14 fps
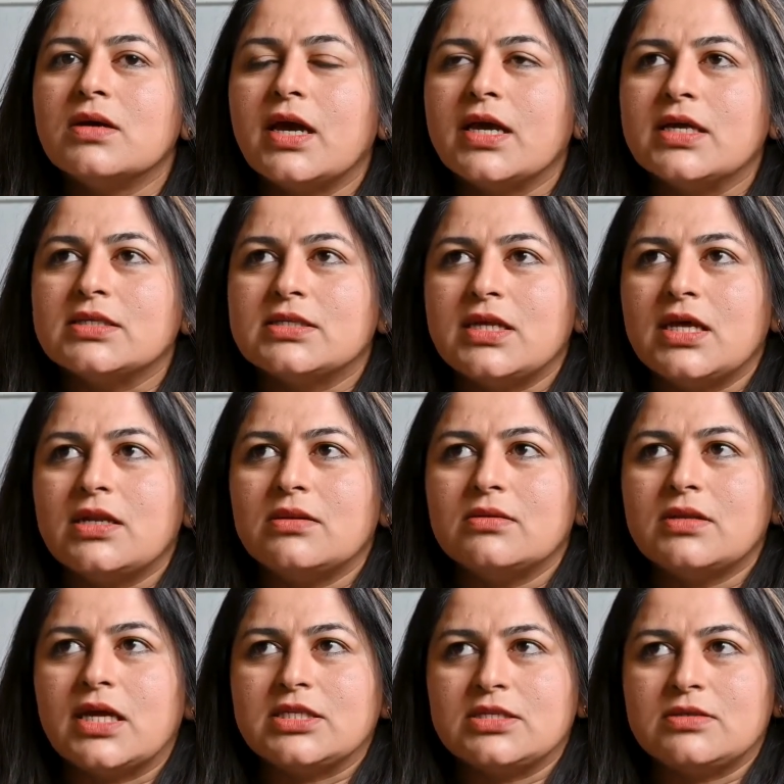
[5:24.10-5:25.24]
I guess then
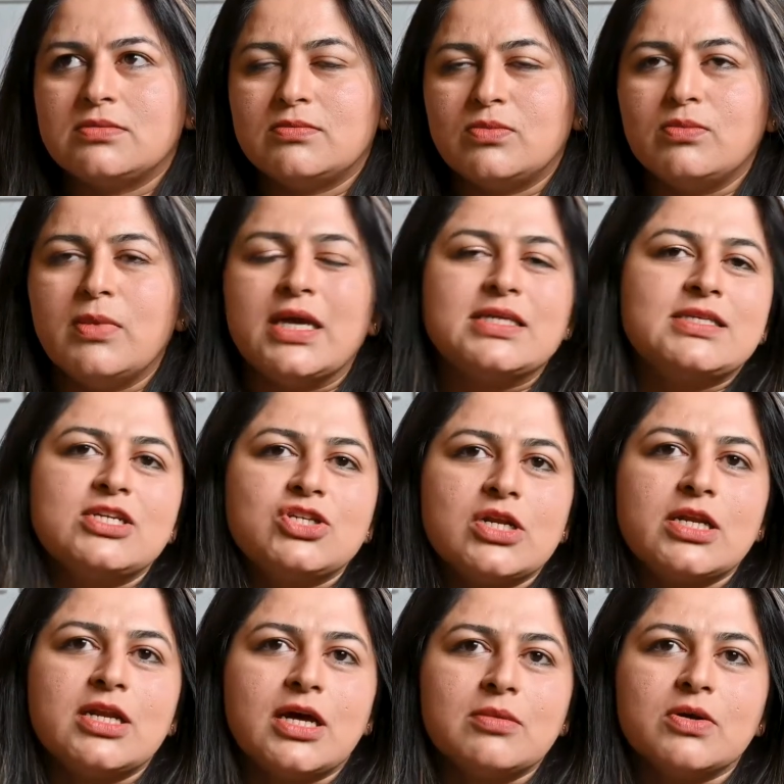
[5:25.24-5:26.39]
that's
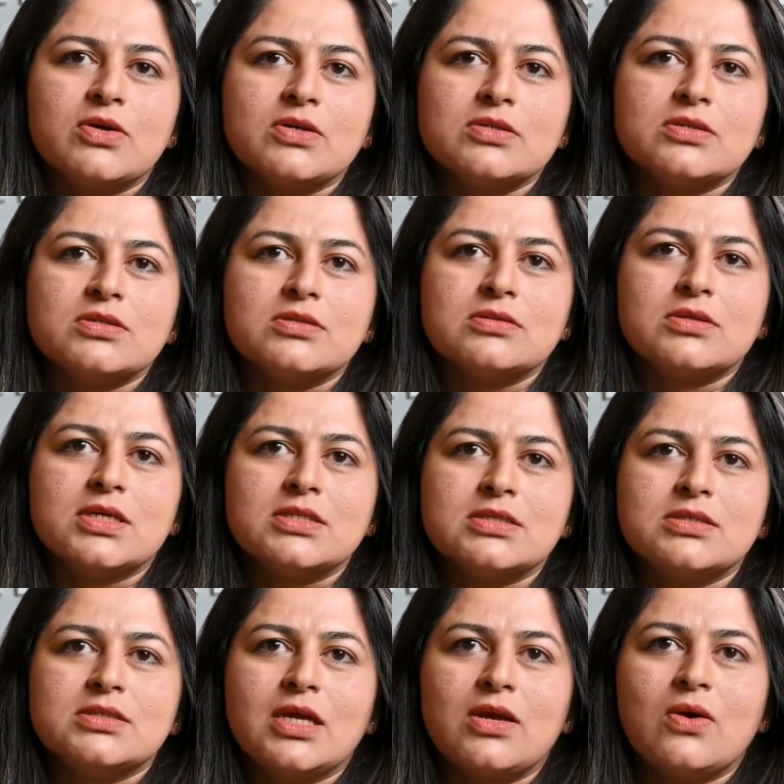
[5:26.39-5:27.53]
essentially done because there's
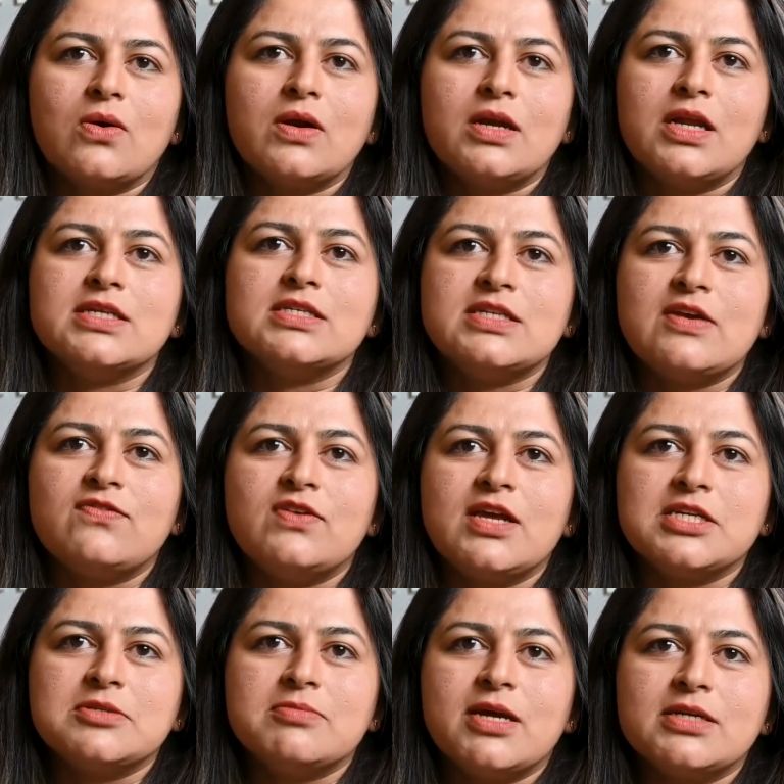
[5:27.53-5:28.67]
security and safety
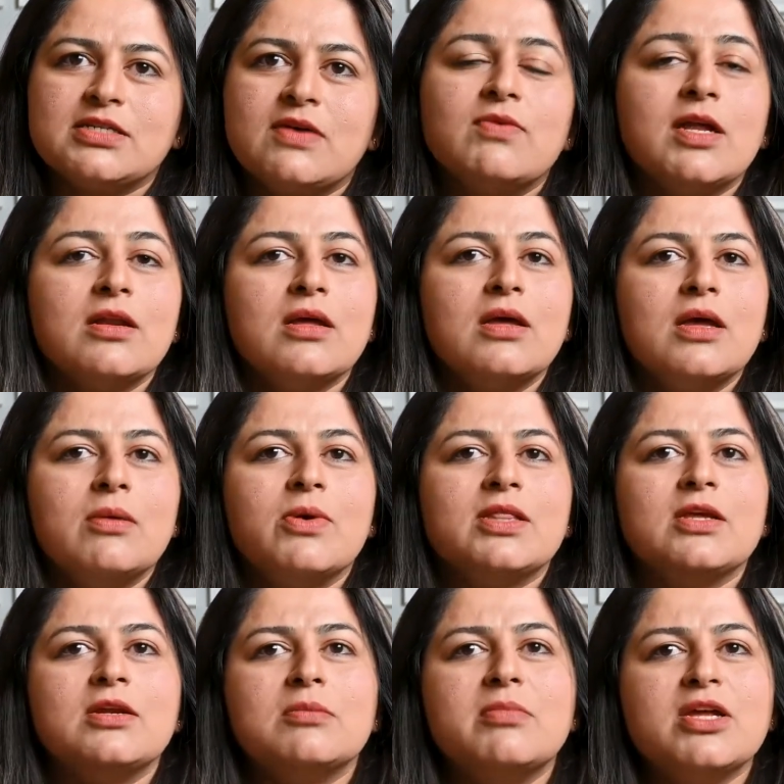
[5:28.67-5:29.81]
aspect. Someone with
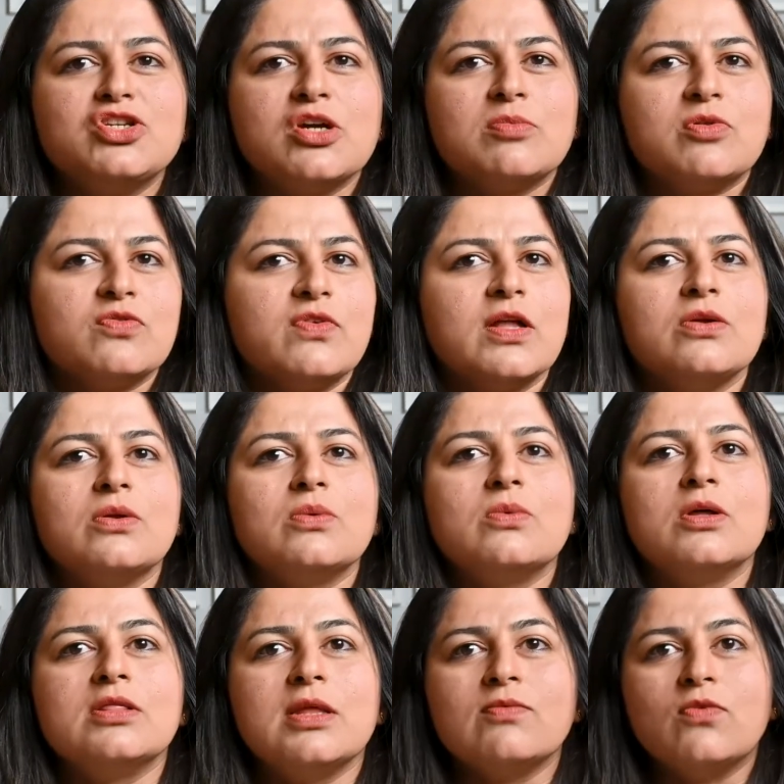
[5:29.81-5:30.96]
a dementia profile, you don't
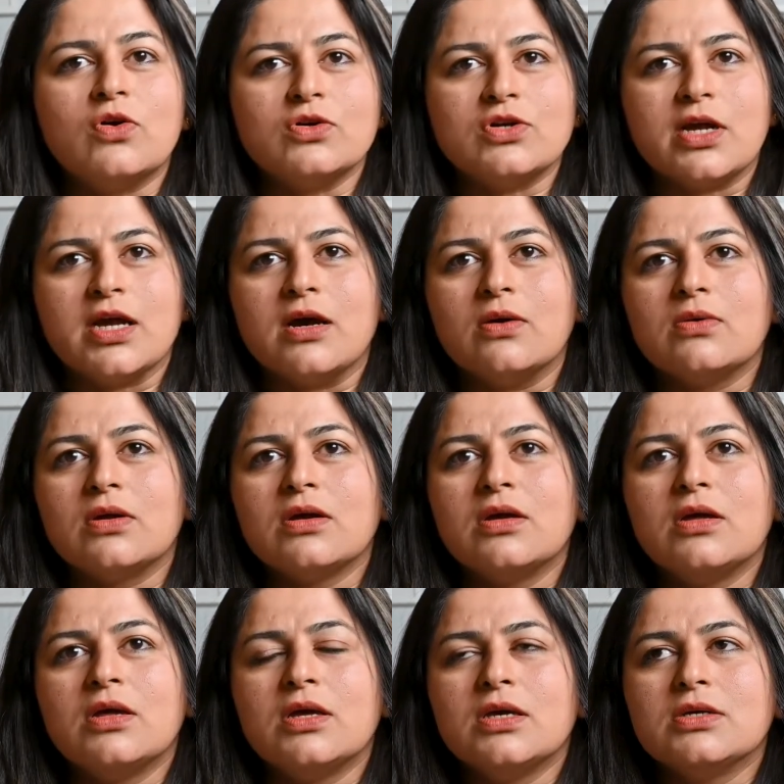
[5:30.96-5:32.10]
want them wandering out.
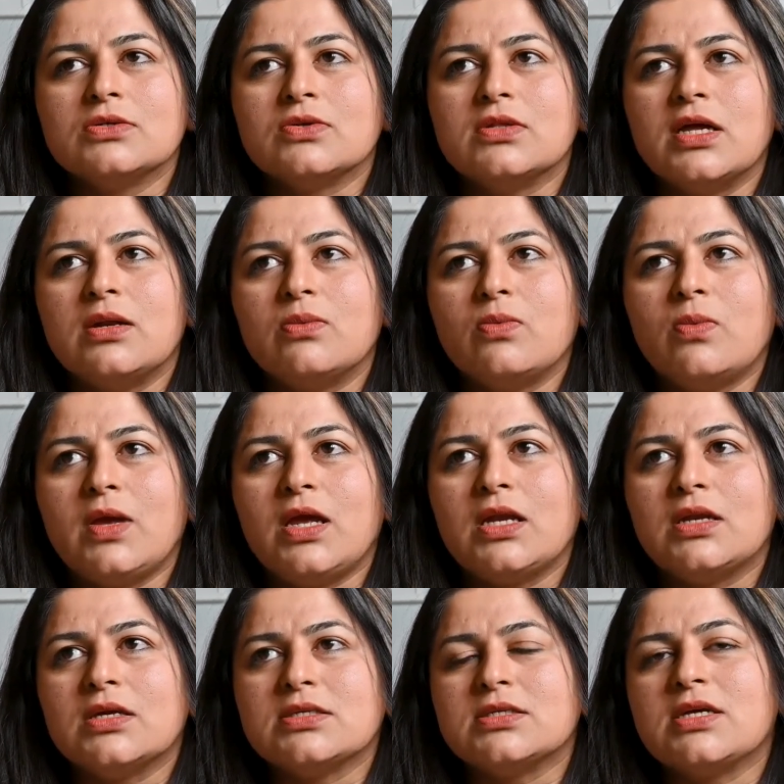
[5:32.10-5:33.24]
So then we
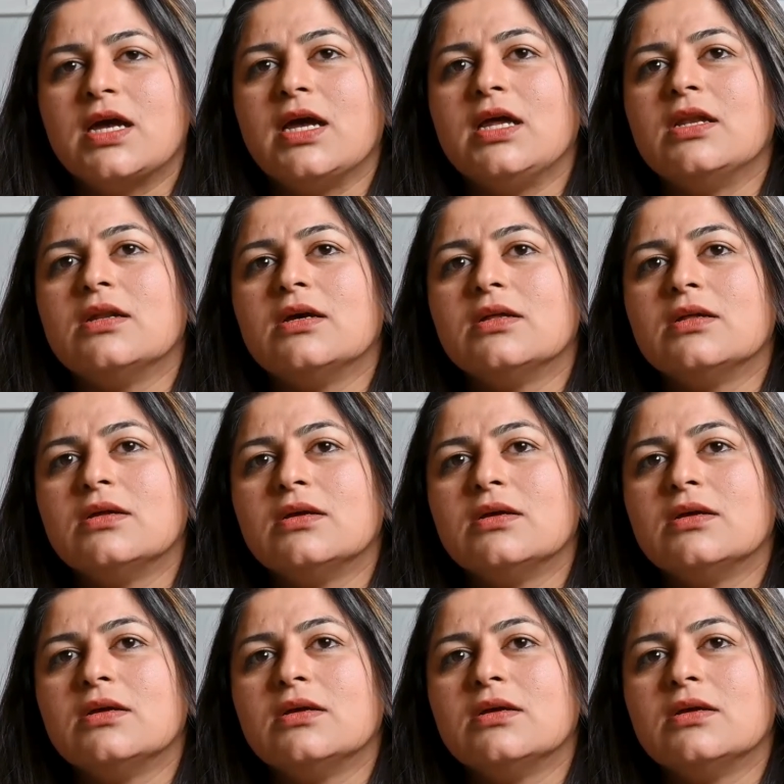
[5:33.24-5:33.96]
design